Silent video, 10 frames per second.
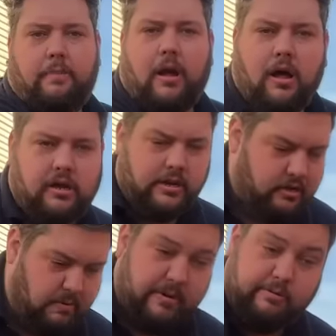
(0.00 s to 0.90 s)
park
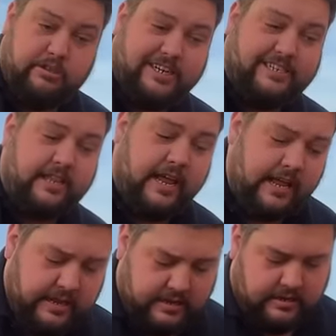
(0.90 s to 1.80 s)
where we was
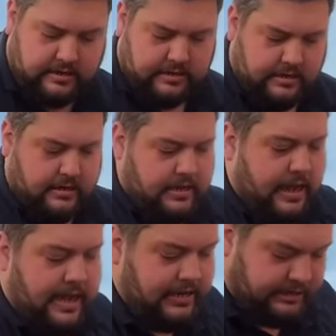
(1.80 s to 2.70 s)
yesterday,
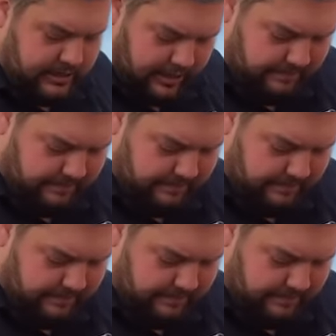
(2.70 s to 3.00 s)
and